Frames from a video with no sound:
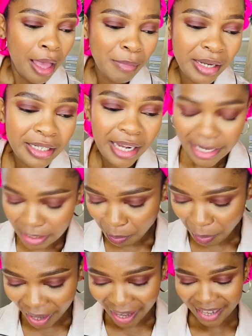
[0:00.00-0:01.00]

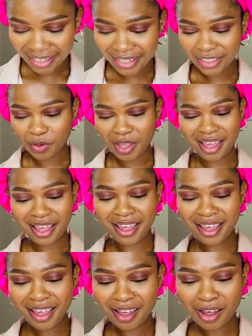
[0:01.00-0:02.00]
Okay,
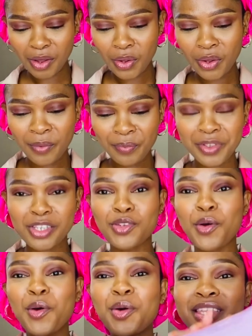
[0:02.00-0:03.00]

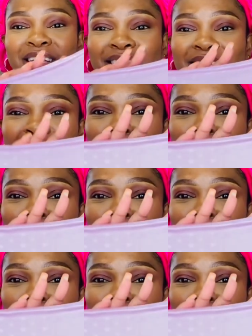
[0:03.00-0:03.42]
so this is the